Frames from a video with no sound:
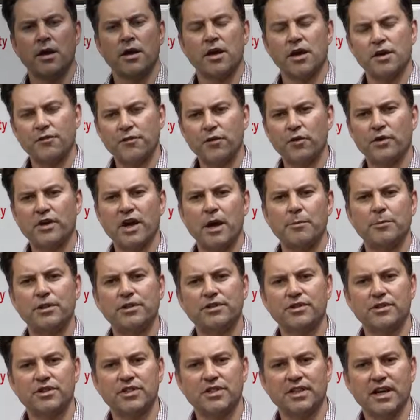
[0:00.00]
If you're coming
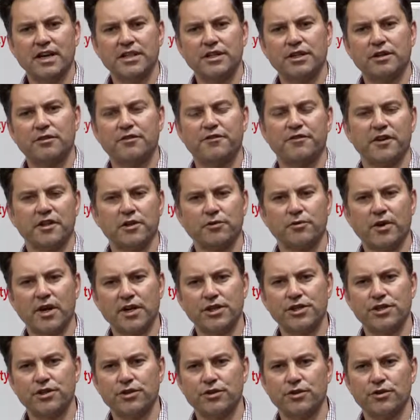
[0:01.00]
to study a
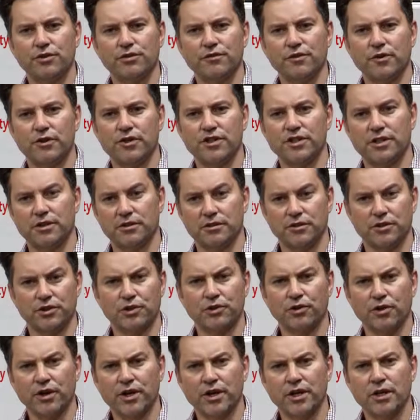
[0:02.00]
Federation University
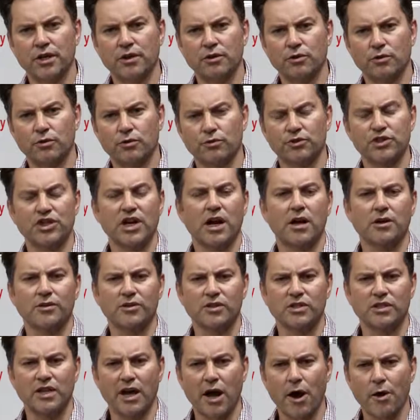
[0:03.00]
degree or a
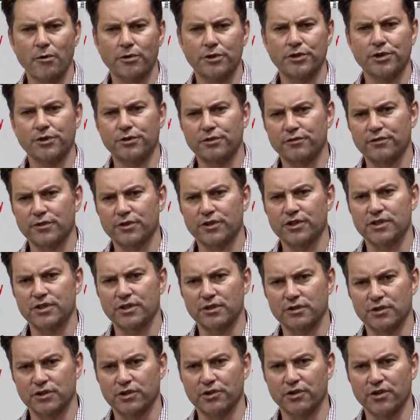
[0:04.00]
Charles Darwin
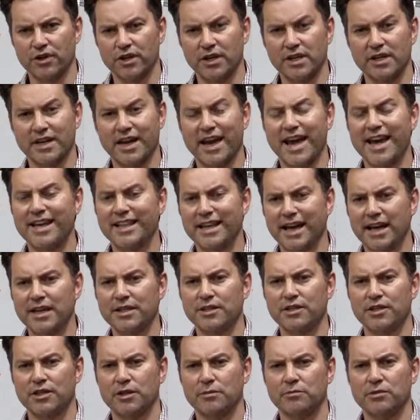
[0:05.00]
University degree at
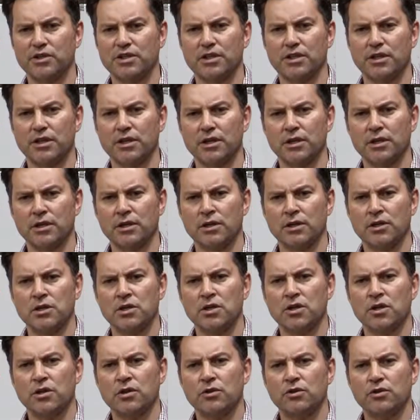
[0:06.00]
ATMC,
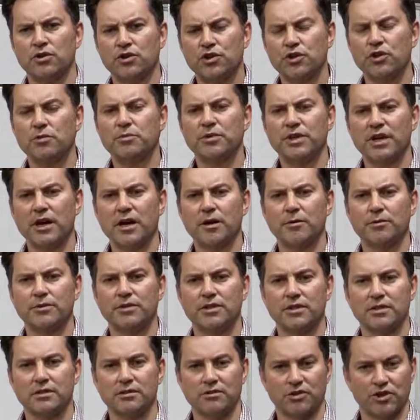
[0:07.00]
you should be able
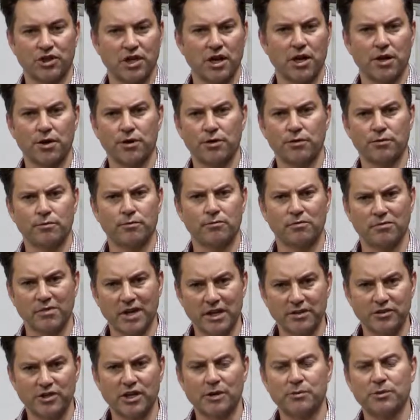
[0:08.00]
to show
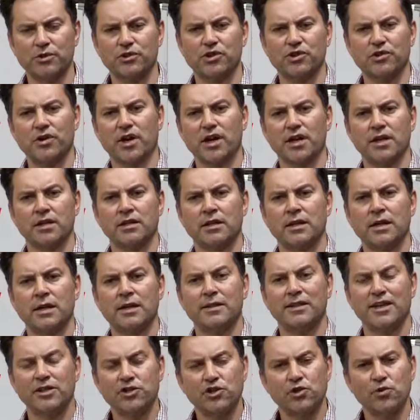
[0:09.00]
and demonstrate
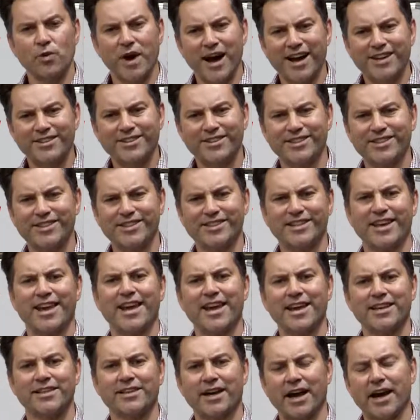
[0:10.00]
that you
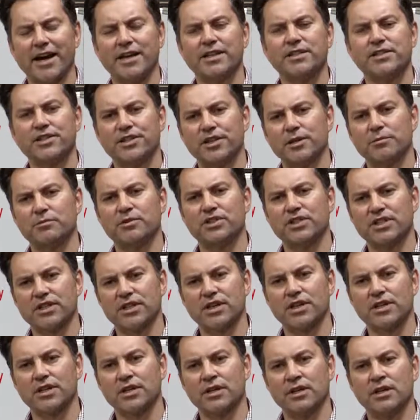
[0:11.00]
understand
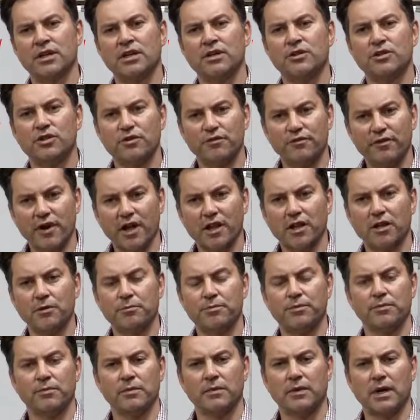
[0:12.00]
ATMC
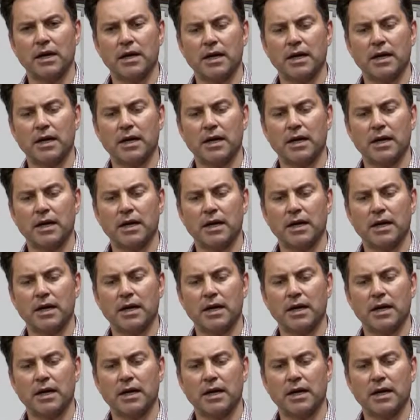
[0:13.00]
develop